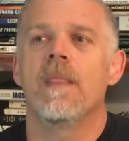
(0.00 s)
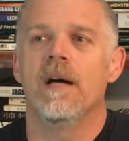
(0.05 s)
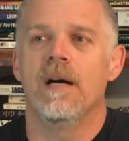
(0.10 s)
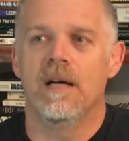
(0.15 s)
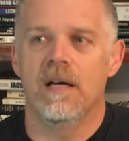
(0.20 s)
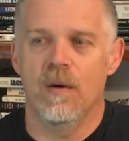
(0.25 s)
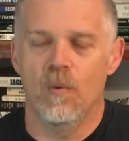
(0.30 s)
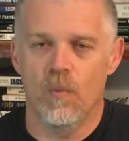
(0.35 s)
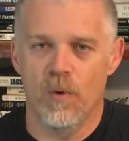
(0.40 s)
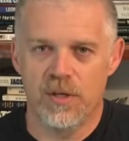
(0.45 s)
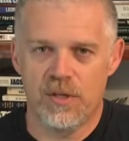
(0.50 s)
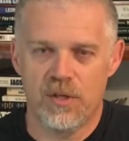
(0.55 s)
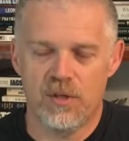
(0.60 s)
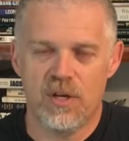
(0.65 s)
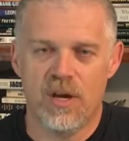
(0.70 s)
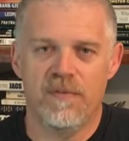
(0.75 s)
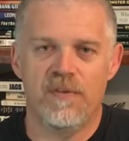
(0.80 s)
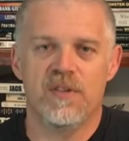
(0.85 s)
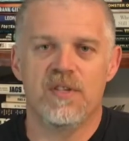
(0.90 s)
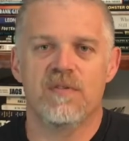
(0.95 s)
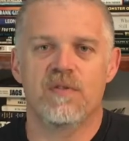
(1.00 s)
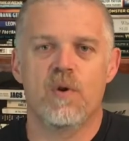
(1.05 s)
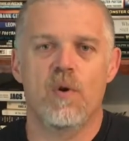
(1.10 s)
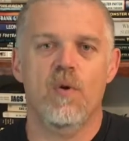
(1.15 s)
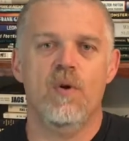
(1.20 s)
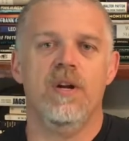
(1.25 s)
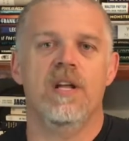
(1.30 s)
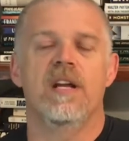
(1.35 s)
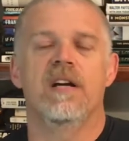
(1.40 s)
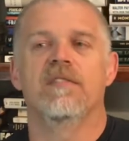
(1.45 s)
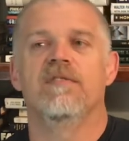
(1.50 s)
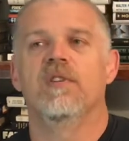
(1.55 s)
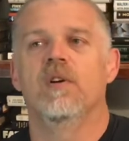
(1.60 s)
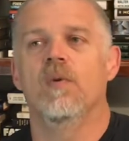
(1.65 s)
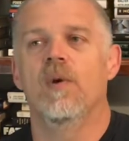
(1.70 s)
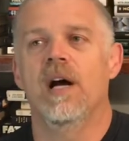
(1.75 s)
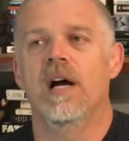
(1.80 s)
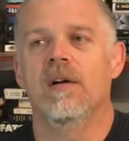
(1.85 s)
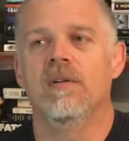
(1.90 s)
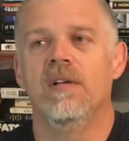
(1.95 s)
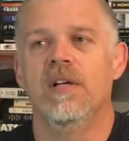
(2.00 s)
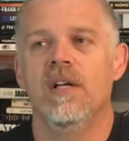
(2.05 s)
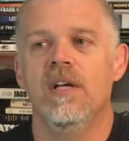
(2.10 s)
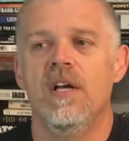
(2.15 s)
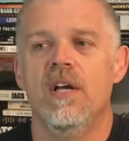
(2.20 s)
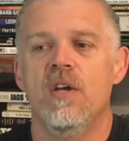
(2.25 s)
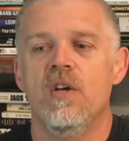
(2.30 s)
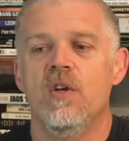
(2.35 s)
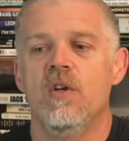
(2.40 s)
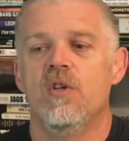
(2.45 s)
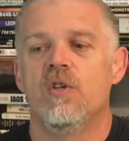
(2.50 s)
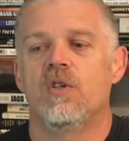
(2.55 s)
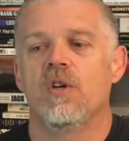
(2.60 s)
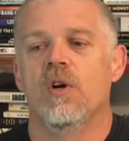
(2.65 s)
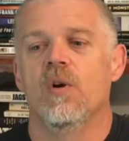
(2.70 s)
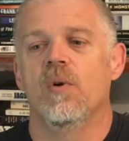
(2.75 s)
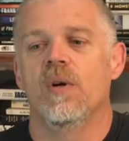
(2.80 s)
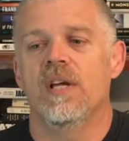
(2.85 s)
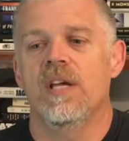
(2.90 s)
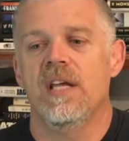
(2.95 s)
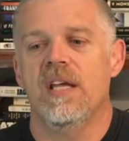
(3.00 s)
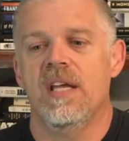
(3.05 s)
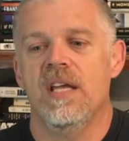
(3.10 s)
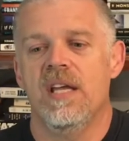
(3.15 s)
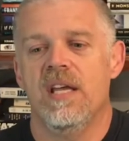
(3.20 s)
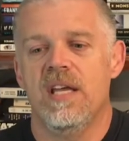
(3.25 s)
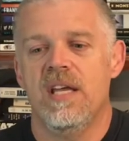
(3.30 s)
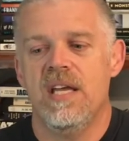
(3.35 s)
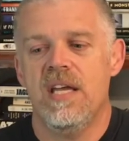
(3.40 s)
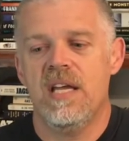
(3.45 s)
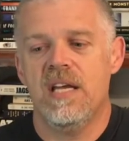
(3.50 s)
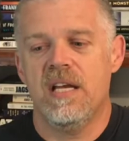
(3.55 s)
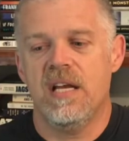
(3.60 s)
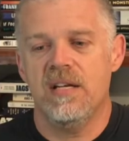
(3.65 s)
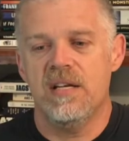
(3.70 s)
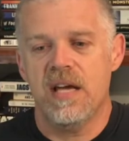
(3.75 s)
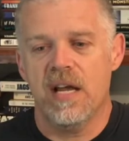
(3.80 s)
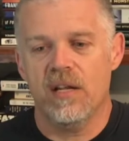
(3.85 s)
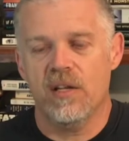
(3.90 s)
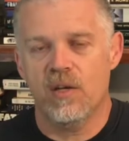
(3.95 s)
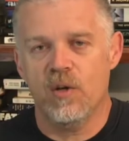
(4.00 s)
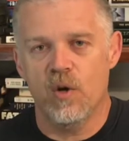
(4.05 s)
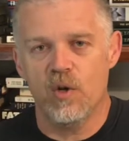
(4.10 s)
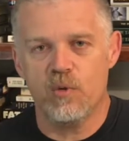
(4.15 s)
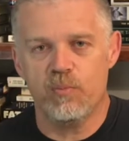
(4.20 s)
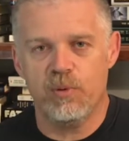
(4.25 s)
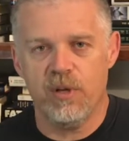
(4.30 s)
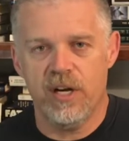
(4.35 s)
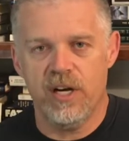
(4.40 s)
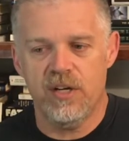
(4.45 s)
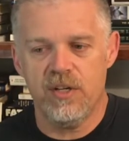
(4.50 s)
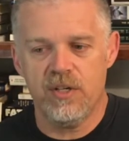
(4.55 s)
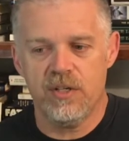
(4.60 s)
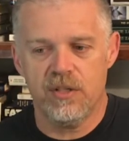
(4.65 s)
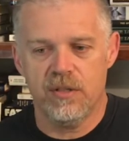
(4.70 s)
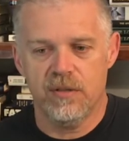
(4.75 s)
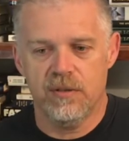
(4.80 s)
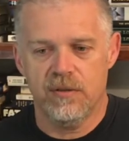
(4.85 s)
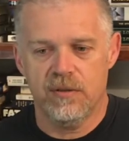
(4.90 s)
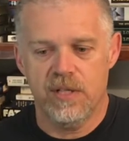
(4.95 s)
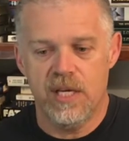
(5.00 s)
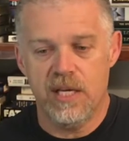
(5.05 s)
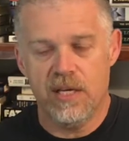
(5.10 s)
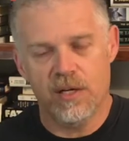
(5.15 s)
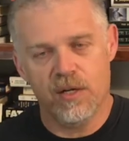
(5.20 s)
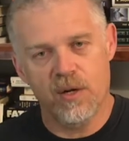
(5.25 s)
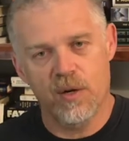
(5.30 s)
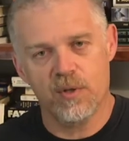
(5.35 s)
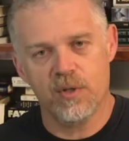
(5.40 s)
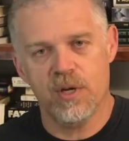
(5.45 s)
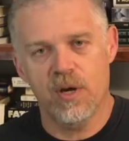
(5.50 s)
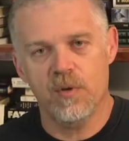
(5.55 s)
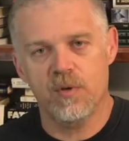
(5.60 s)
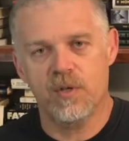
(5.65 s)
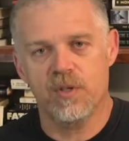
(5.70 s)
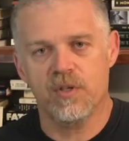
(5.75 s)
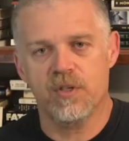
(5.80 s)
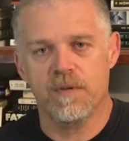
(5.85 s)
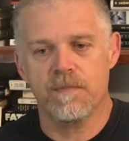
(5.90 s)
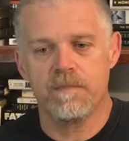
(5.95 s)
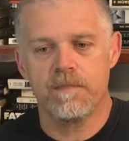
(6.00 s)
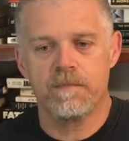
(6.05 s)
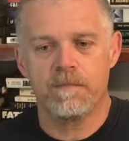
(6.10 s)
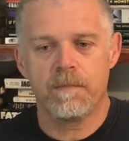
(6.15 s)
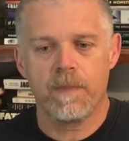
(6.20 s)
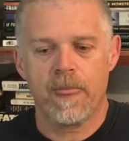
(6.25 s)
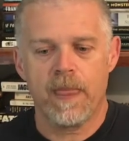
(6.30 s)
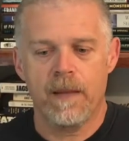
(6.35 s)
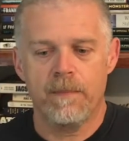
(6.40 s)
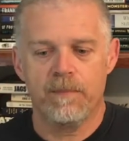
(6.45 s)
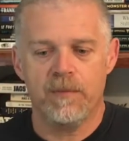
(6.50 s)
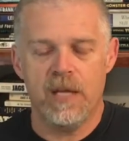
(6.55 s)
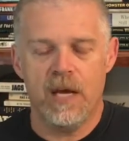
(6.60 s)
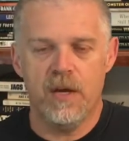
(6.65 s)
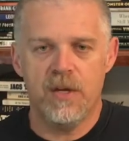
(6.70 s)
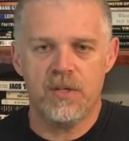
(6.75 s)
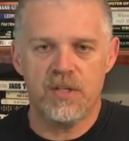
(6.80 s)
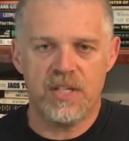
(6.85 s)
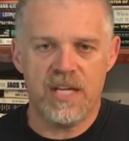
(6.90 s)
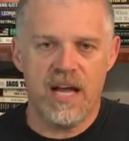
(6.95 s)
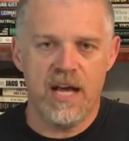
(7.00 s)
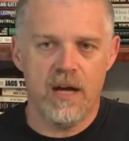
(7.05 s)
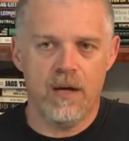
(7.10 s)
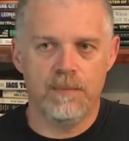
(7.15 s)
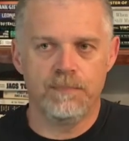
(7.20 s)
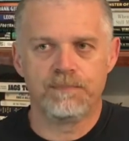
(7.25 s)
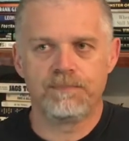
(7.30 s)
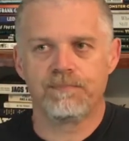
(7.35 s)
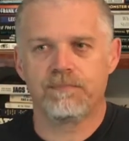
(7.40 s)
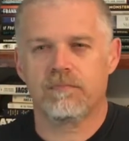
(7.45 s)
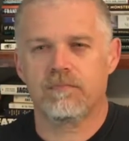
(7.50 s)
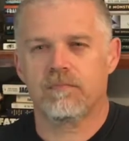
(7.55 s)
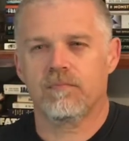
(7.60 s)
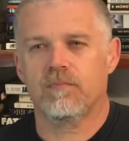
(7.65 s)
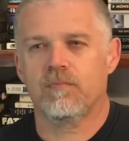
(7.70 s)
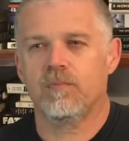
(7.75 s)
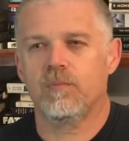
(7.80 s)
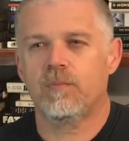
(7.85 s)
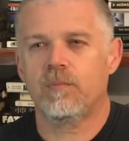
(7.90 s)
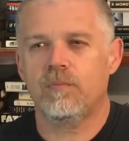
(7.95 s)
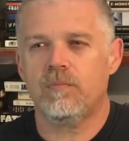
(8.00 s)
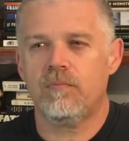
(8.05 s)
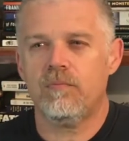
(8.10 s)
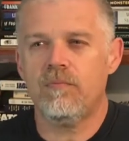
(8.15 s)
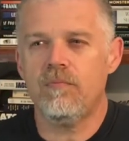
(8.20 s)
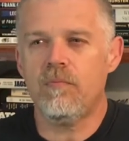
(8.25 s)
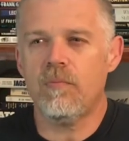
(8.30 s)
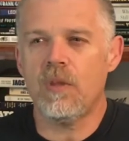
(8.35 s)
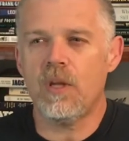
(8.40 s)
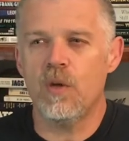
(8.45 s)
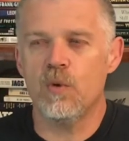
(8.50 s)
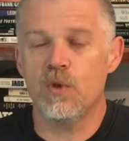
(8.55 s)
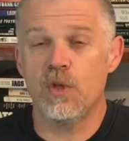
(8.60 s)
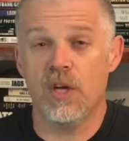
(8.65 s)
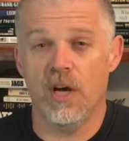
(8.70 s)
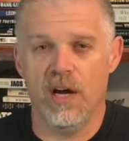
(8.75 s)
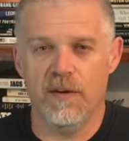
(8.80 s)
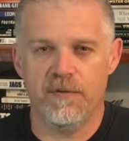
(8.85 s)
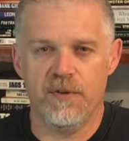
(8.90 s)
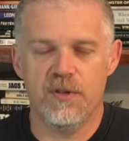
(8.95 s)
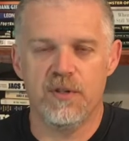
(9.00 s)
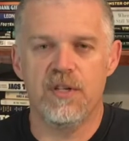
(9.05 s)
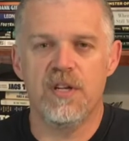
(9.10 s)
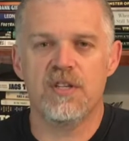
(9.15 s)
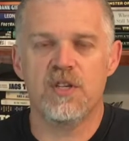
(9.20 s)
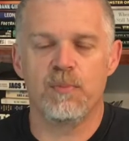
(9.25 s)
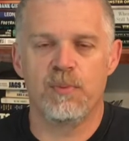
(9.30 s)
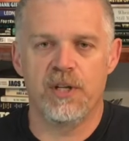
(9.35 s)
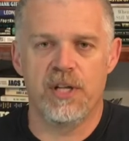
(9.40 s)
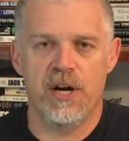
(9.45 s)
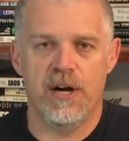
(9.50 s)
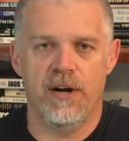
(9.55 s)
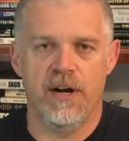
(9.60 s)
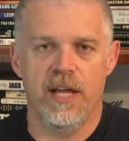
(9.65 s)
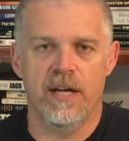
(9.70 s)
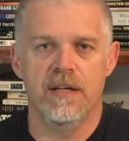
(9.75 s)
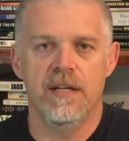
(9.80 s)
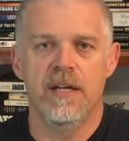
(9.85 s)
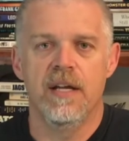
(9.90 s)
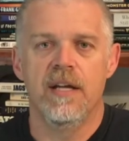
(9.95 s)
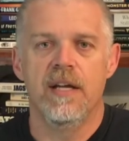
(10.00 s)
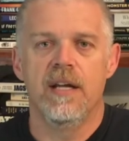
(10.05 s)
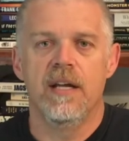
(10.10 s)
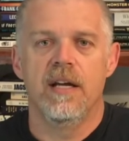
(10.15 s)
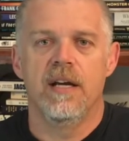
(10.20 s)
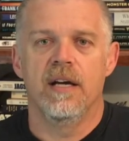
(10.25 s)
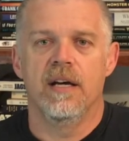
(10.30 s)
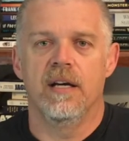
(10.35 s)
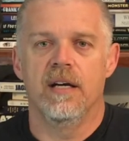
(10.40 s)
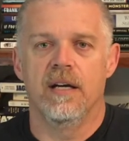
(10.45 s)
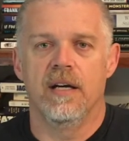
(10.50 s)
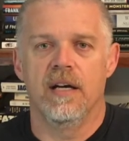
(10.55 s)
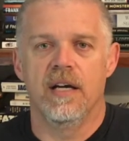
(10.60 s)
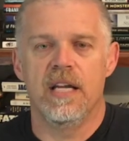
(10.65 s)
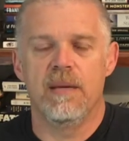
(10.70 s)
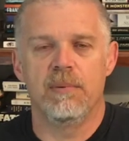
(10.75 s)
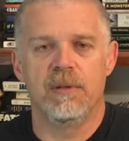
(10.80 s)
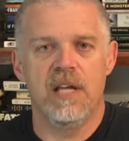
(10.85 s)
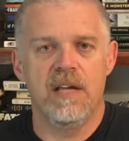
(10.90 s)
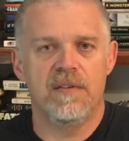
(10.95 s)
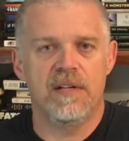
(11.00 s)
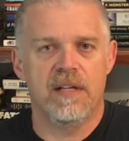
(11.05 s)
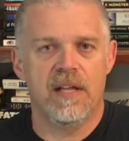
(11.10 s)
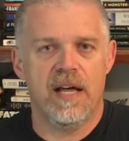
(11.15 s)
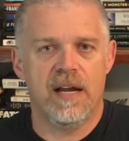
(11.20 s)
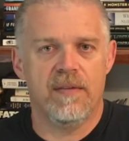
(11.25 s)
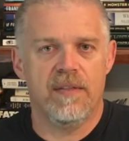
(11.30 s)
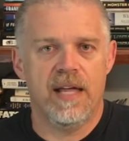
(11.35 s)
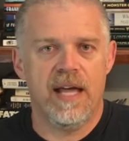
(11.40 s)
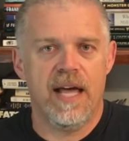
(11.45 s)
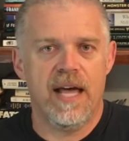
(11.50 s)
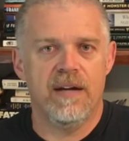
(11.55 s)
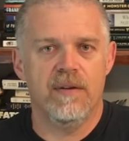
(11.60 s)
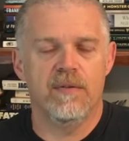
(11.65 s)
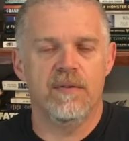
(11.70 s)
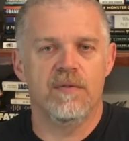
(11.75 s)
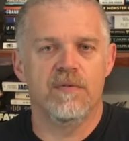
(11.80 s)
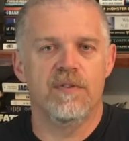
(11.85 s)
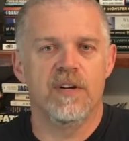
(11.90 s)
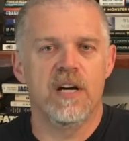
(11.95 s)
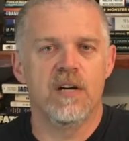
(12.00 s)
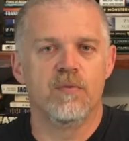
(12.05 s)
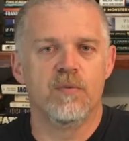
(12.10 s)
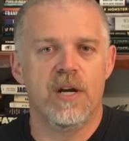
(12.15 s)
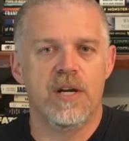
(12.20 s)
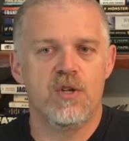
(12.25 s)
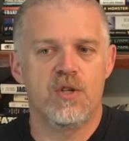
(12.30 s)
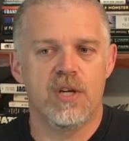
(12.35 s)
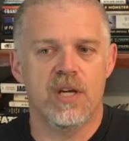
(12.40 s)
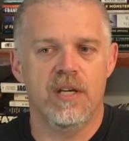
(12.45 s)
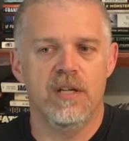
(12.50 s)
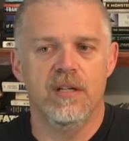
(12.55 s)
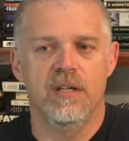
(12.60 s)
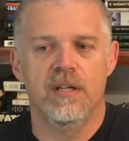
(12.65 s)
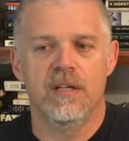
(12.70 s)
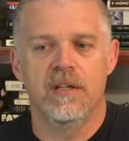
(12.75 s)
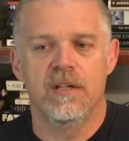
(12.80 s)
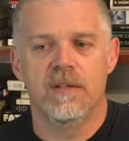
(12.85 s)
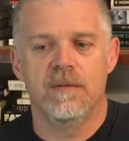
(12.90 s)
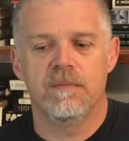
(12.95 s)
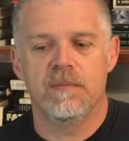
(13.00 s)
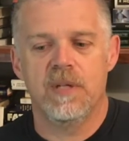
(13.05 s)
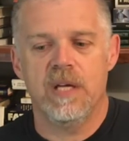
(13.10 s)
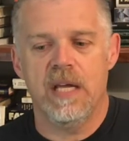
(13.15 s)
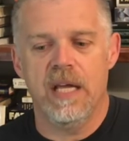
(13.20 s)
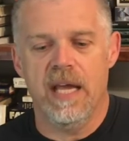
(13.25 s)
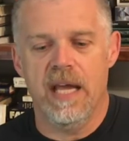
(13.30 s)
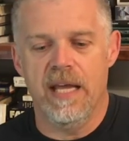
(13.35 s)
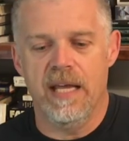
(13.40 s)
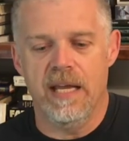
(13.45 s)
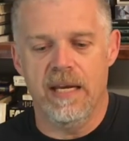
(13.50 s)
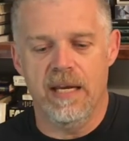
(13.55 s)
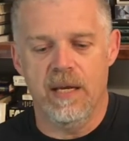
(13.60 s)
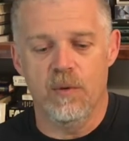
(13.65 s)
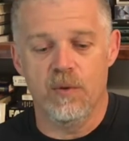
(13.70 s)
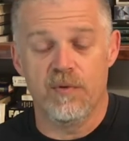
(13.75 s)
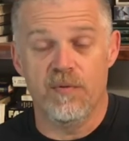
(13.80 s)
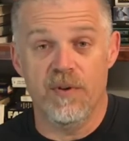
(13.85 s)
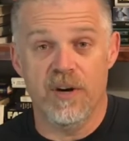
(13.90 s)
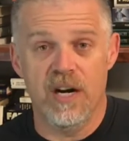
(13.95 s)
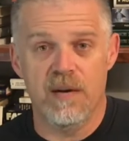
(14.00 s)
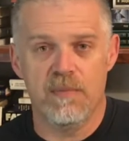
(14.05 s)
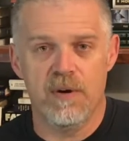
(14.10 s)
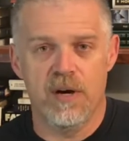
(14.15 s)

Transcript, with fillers: uh, was his offensive coordinator for a while. So he could not only coach players, he could coach coaches. Now his style was tough. He's disciplinarian. Uh, he believed in a lot of that, very rigid, and it was very